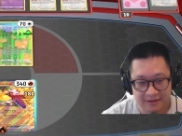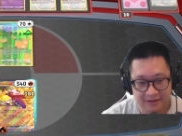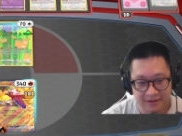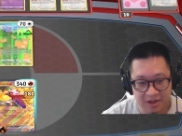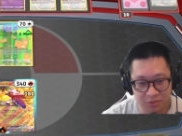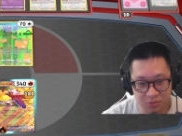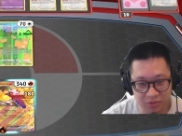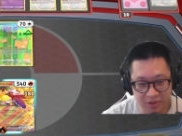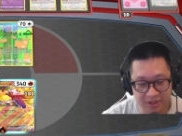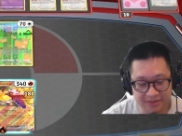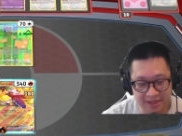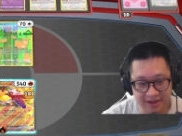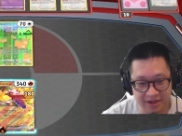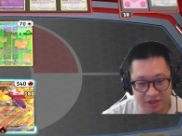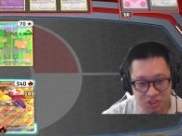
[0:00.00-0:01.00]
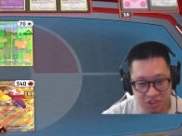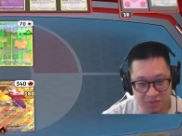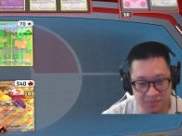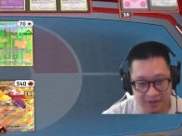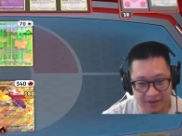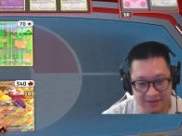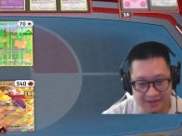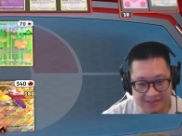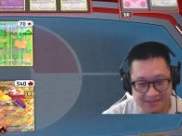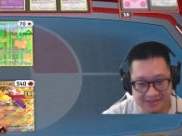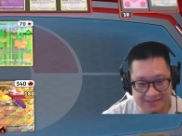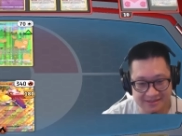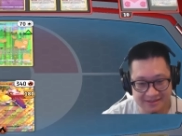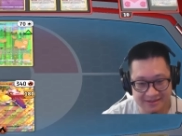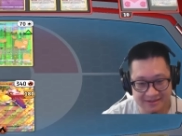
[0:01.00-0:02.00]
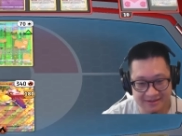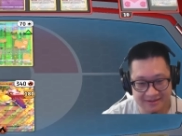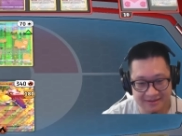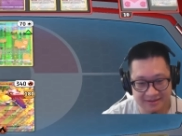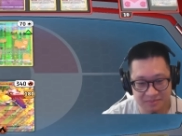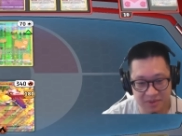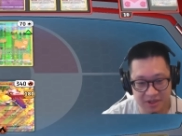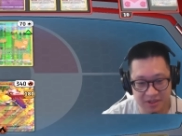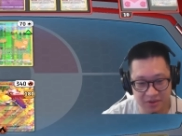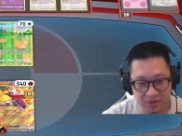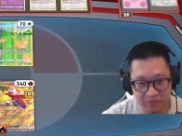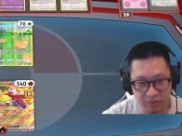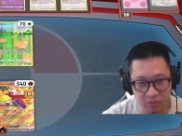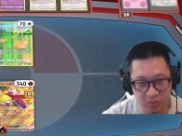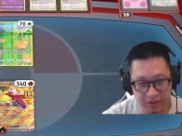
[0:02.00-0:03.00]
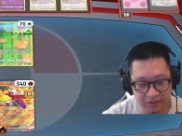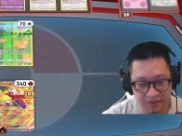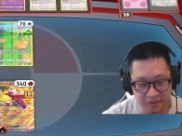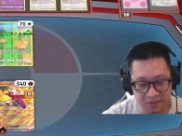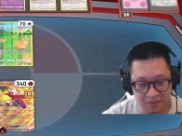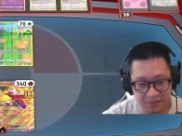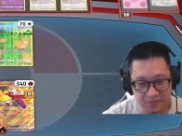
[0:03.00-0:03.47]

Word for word: I really think I should play this. But I don't know for what though.